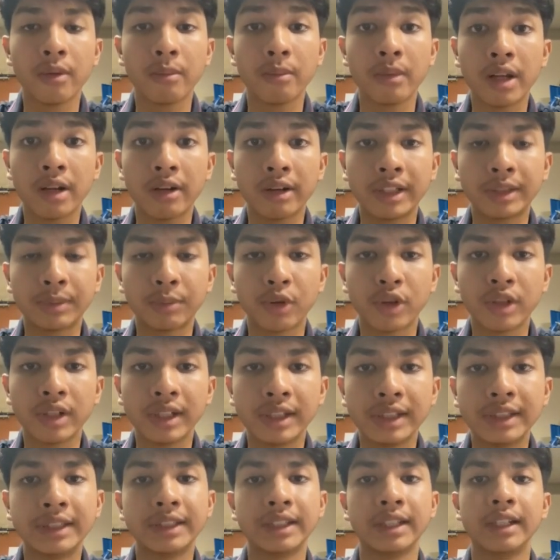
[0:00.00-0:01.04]

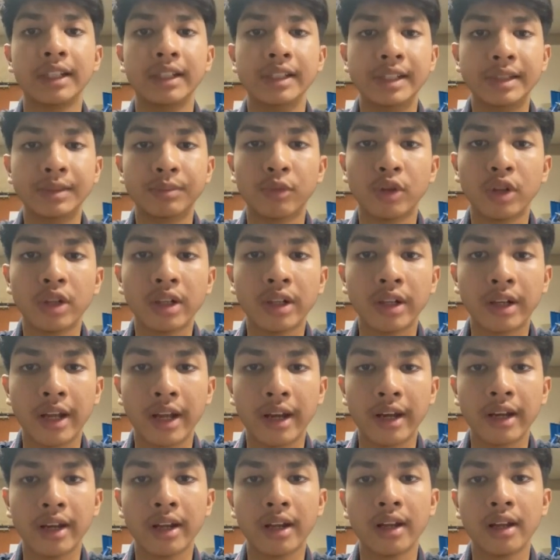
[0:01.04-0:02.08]
respondents is smaller
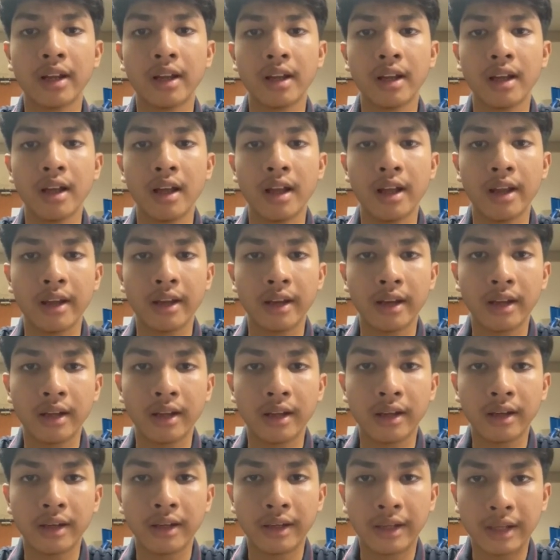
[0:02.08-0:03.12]
than
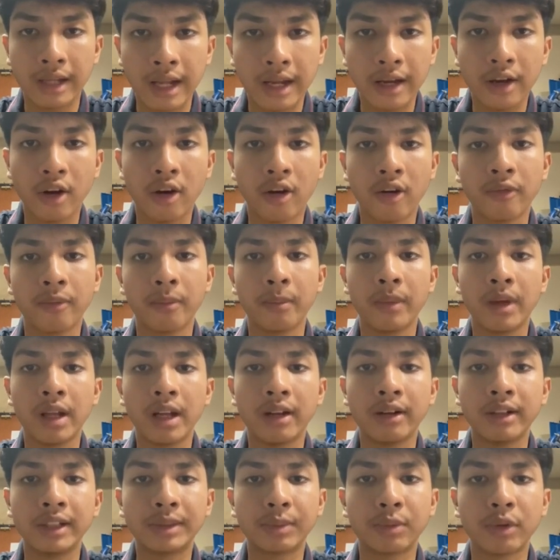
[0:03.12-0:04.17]
that of male
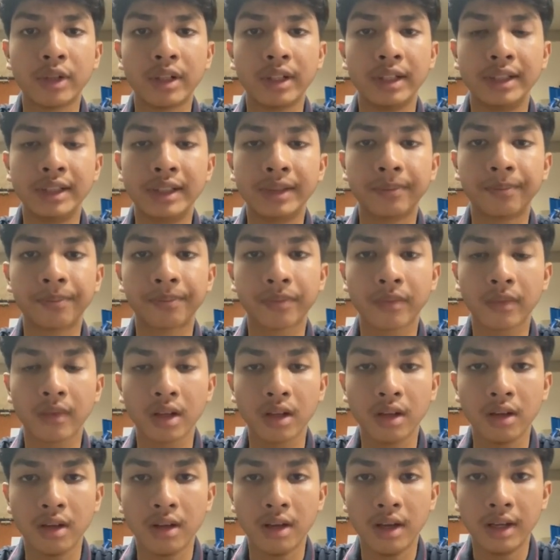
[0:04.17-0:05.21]
respondents.
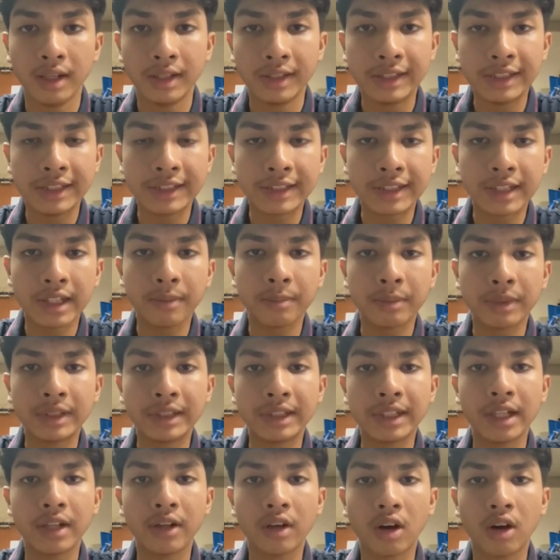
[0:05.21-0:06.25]

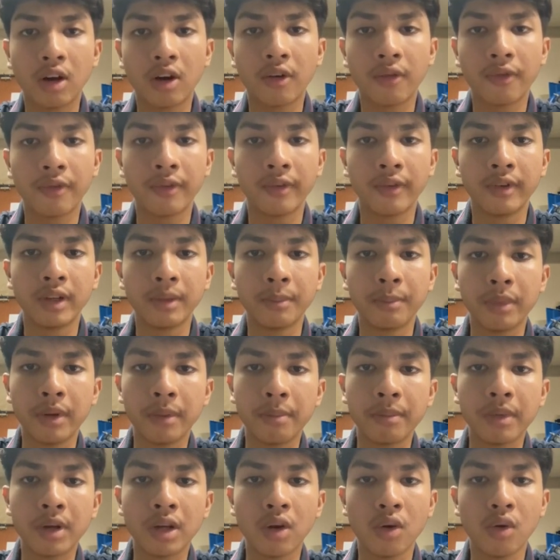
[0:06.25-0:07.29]
60% of the
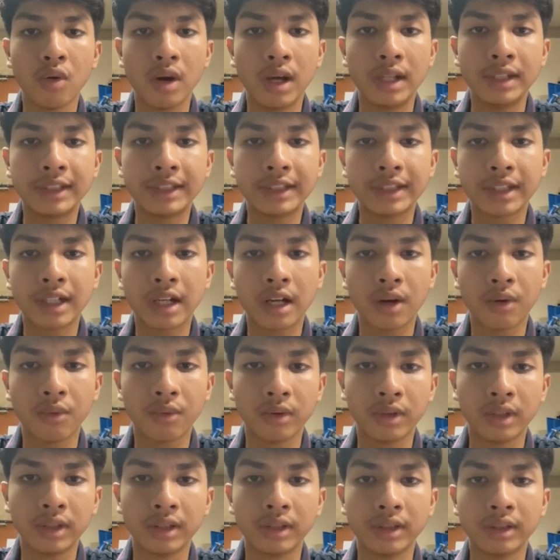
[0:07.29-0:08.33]
people who answered
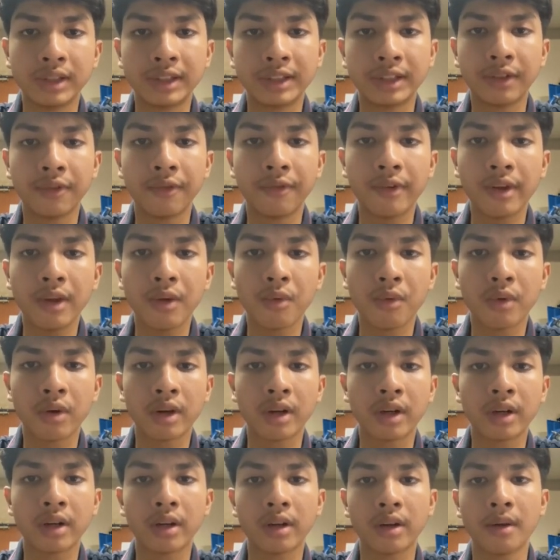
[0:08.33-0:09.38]
our survey
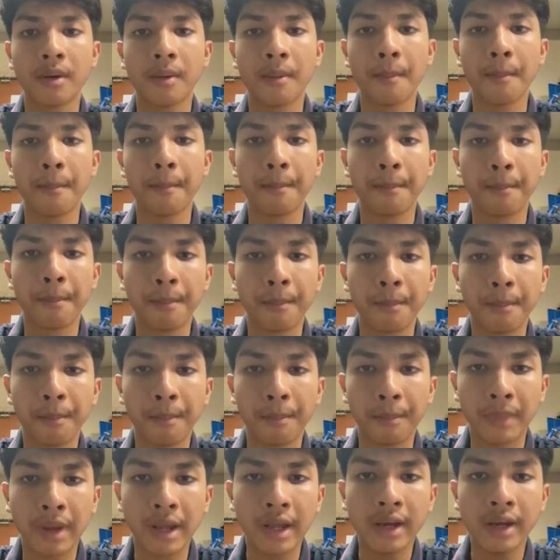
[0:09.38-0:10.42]
were
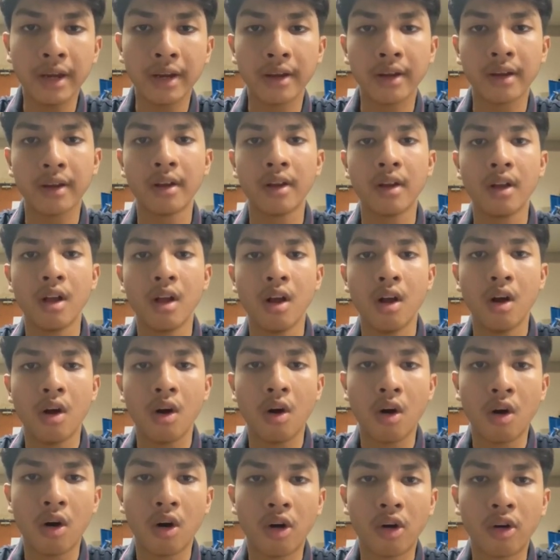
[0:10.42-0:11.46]
men,
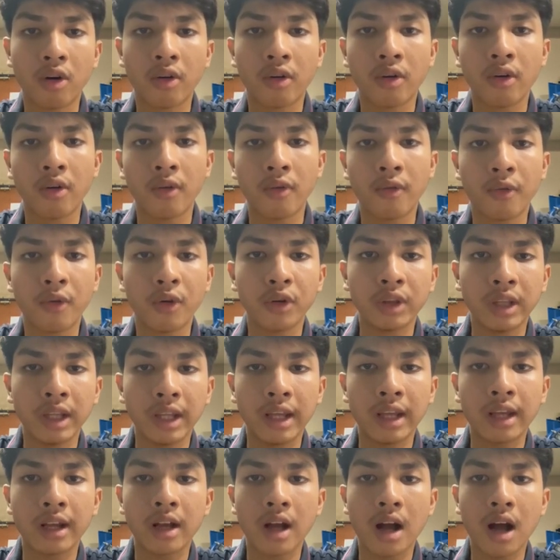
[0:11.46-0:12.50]
or
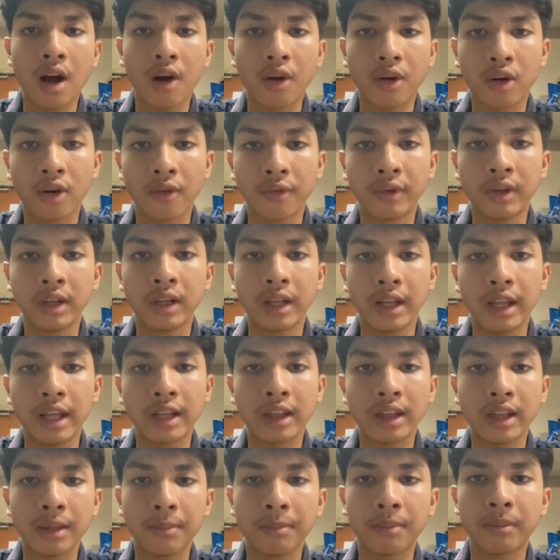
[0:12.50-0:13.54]
48 out of the
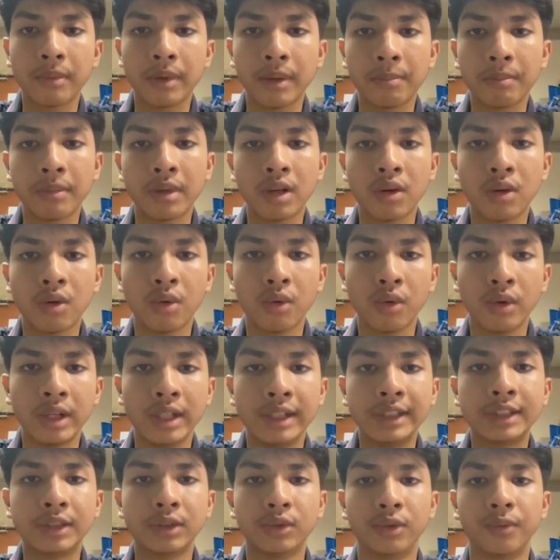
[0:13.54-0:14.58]
80 people who
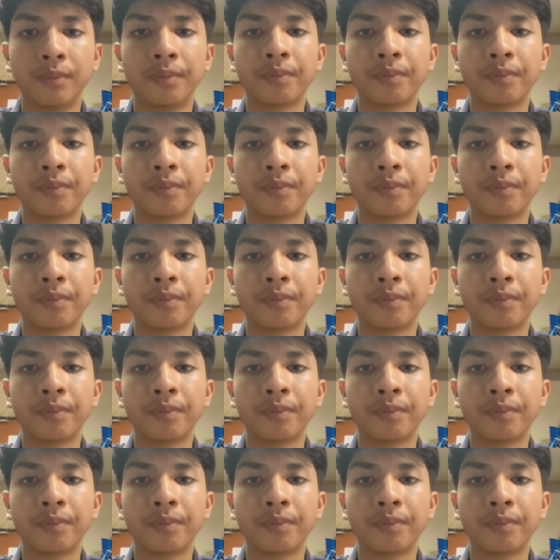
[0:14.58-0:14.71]
did so.